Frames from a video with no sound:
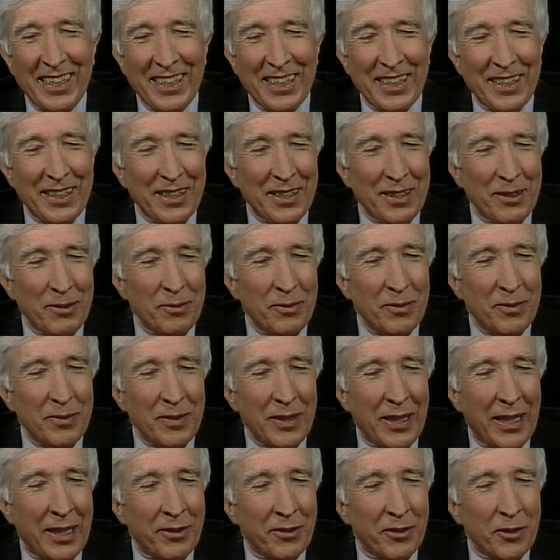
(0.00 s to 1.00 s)
Uh,
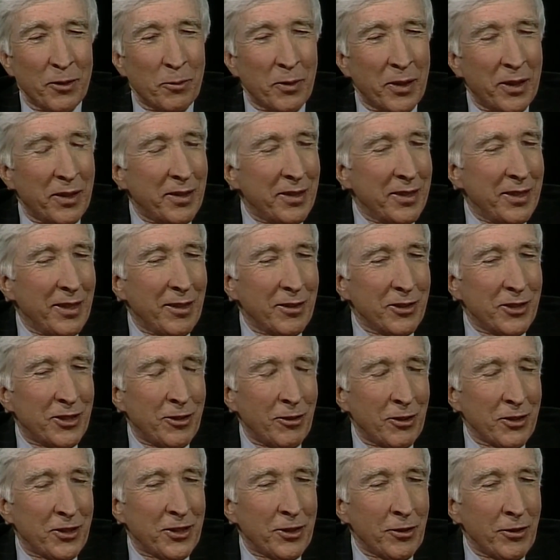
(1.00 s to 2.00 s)
I don't know where a young
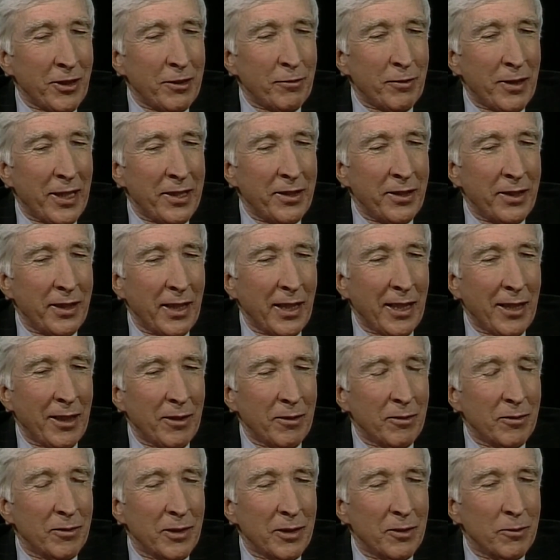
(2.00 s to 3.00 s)
short story writer
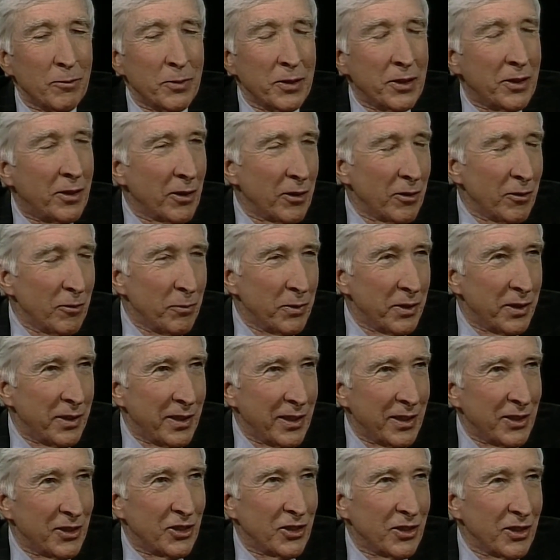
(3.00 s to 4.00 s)
now uh, would go with
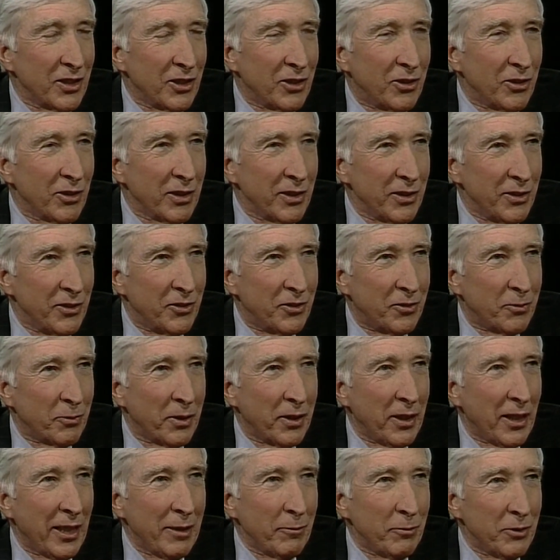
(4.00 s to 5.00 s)
his goods.
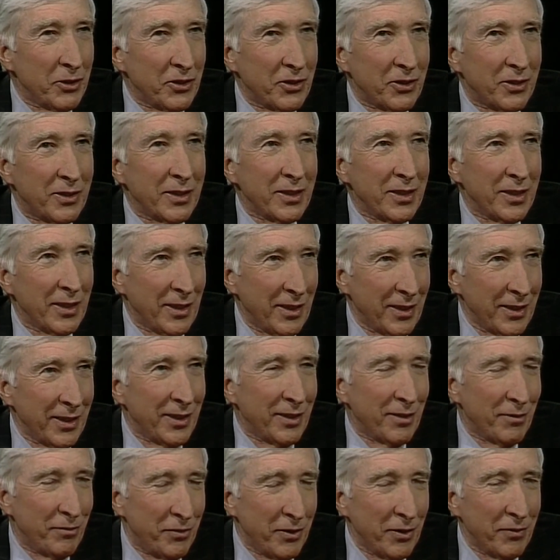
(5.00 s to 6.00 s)
When I was young
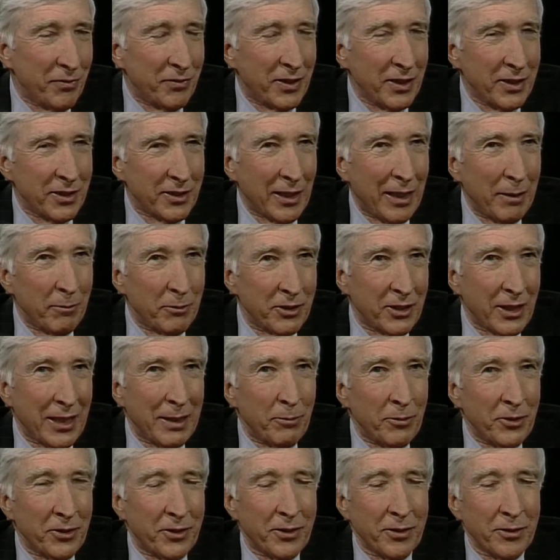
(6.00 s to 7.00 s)
in the 50s, I was
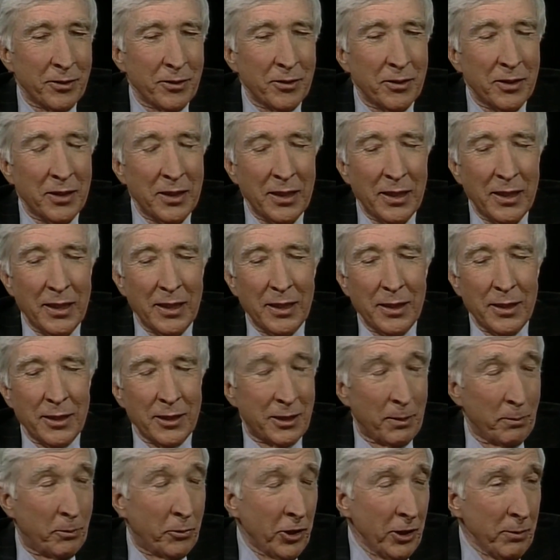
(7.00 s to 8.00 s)
able to
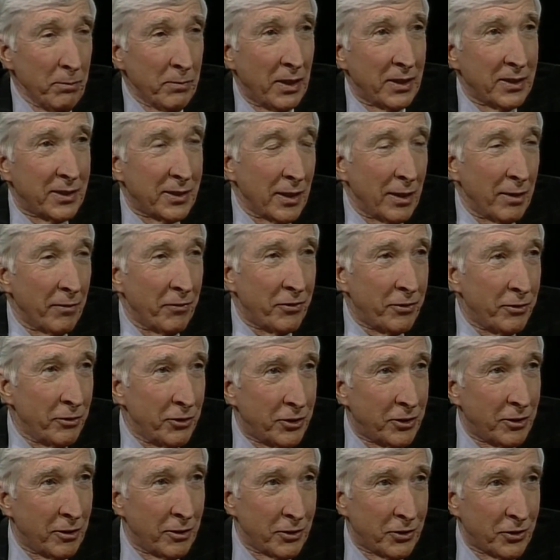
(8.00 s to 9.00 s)
support myself
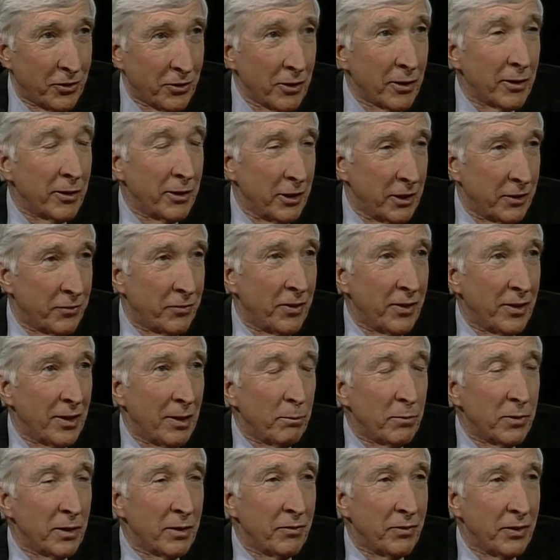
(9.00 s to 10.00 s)
through short stories for a
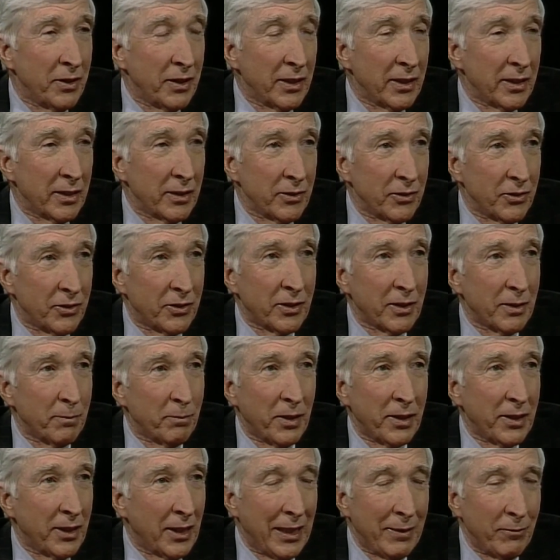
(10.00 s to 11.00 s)
number of years. Uh,
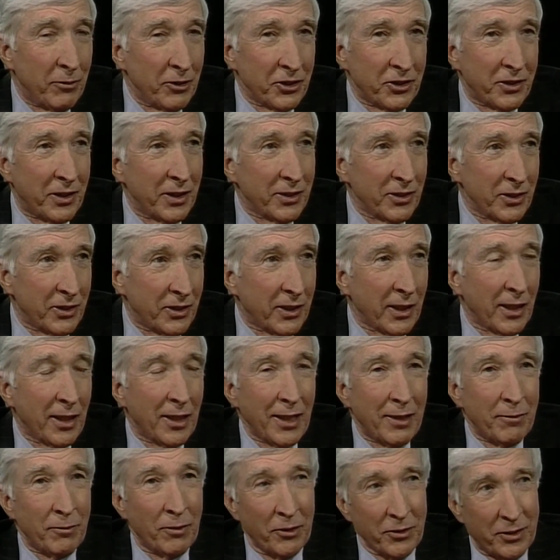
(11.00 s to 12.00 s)
my novels didn't
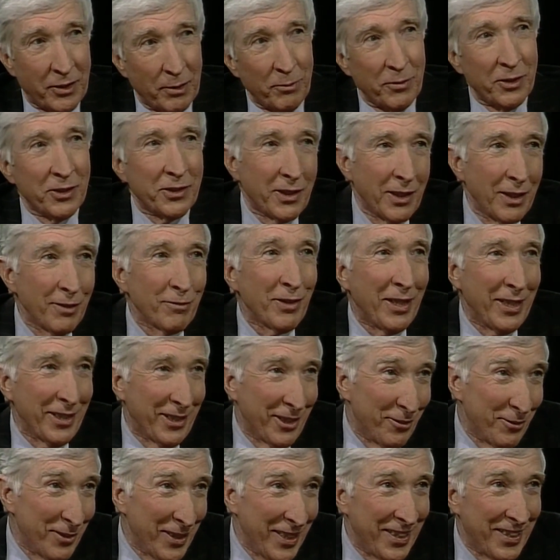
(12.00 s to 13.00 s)
sell. I wrote them to see if I
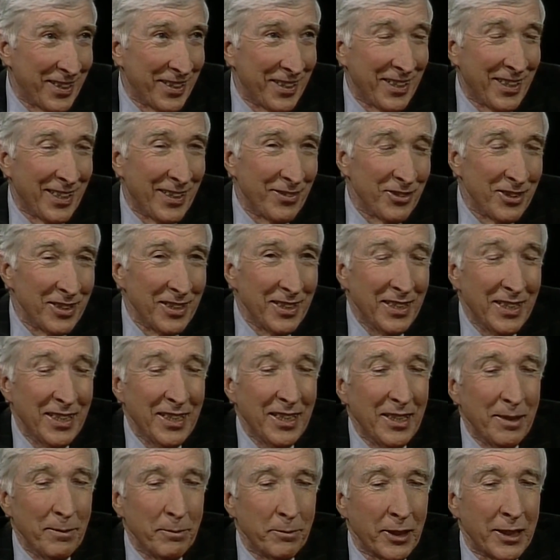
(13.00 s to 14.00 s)
could write a novel,
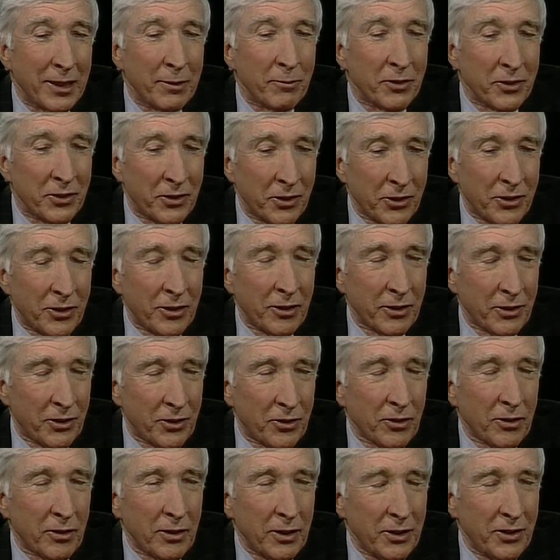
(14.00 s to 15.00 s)
but it was the short
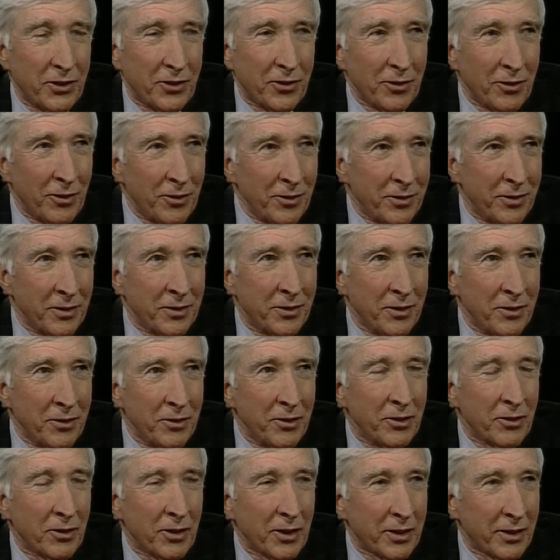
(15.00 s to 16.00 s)
stories sold to the
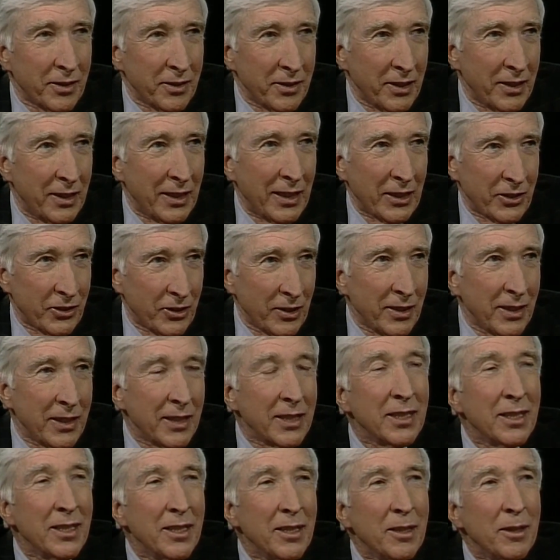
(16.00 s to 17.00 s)
New Yorker that
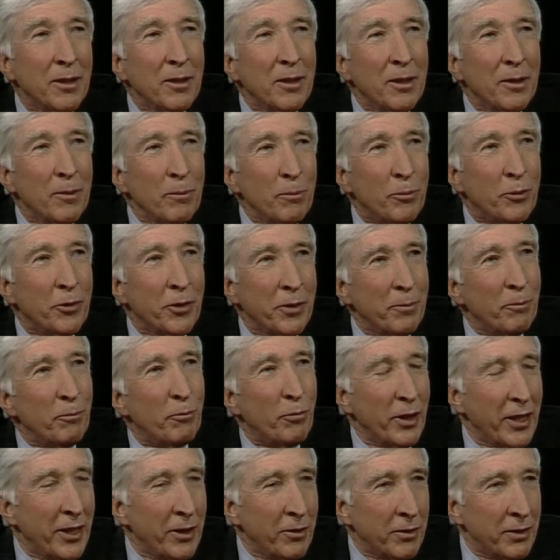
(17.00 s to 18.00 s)
actually put
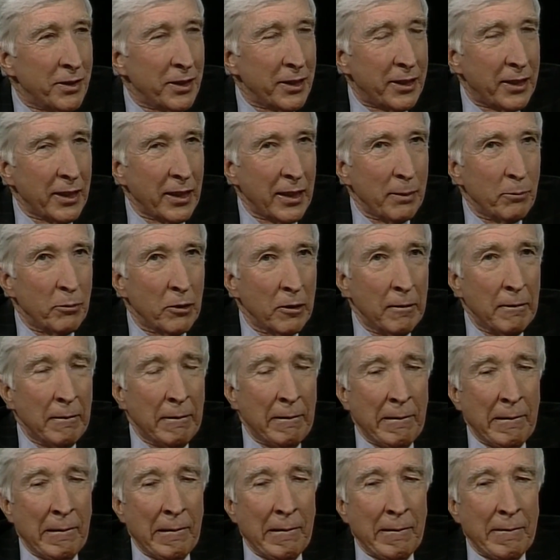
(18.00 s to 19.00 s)
bread on the table.
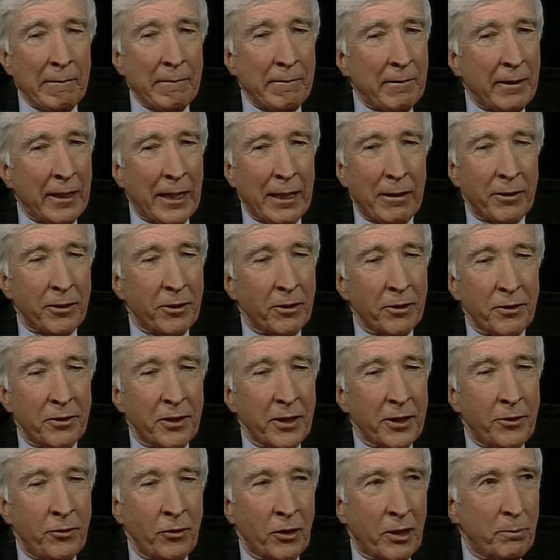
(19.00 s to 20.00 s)
Now I don't
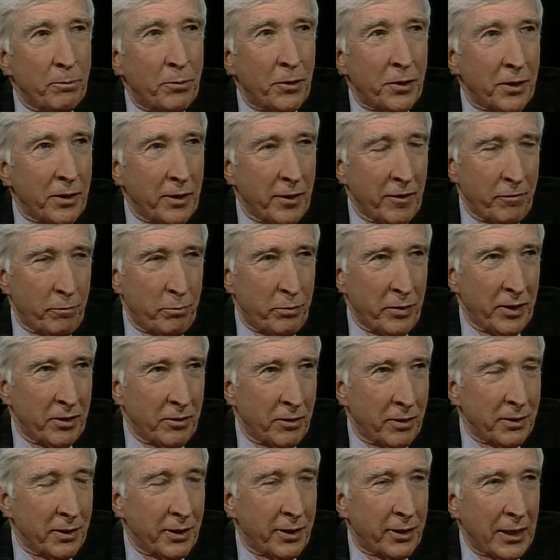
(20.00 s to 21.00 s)
think you can put enough bread
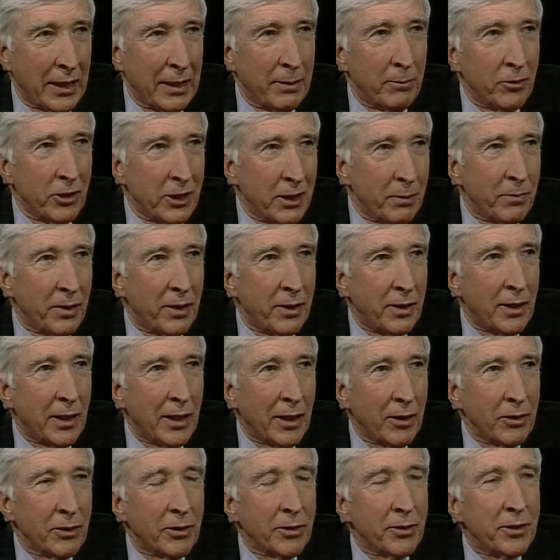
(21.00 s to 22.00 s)
on the table, no matter
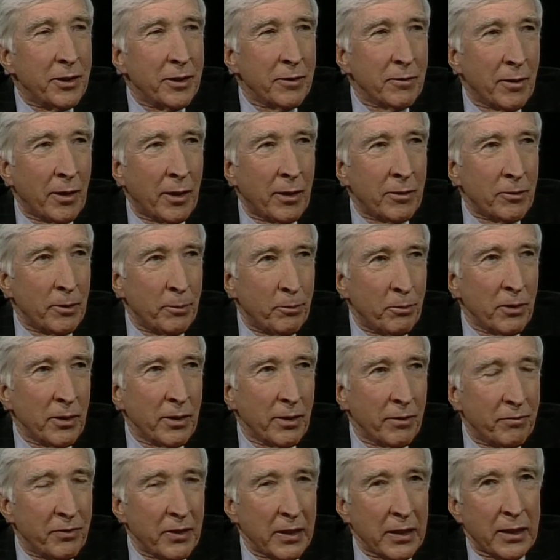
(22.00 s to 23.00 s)
how good you are or
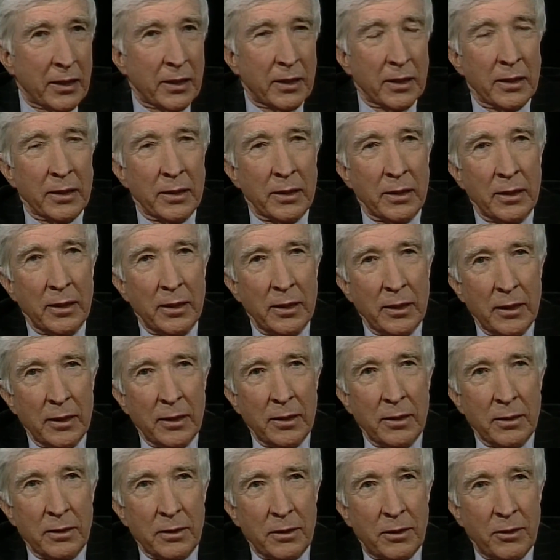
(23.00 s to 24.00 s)
prolific. Uh,
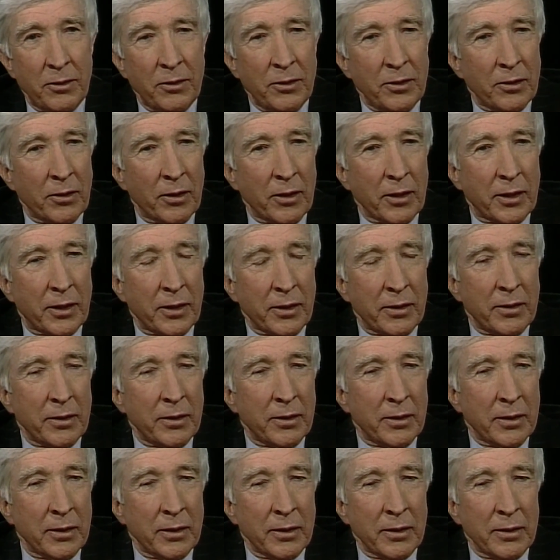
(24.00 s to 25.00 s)
the New
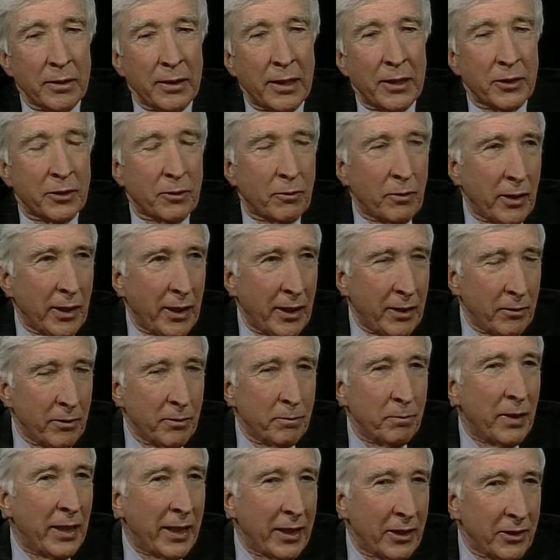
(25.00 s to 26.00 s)
Yorker, uh,
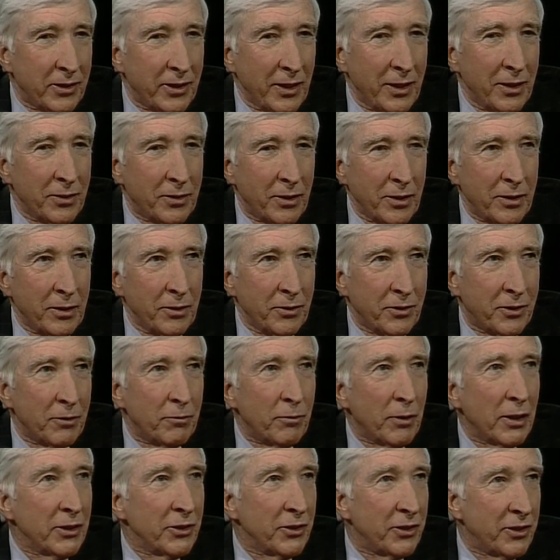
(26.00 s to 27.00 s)
Esquire magazines that used
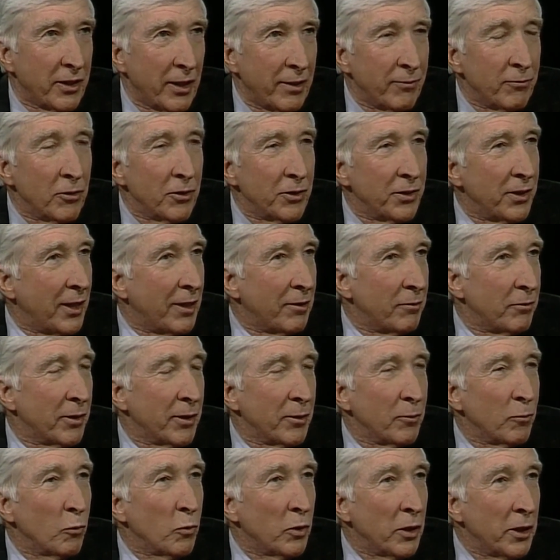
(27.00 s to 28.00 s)
to run several now
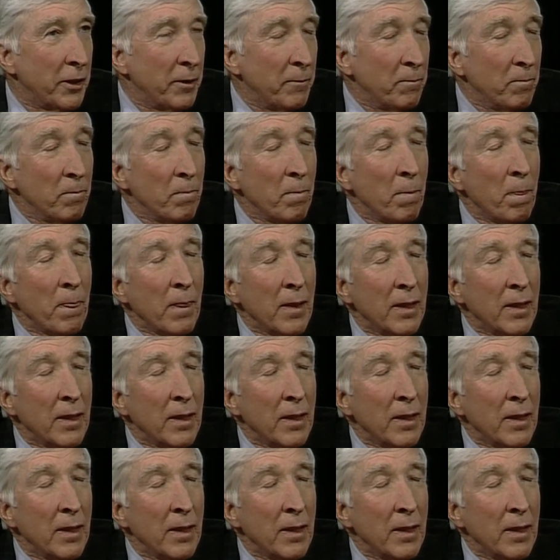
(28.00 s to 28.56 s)
run one.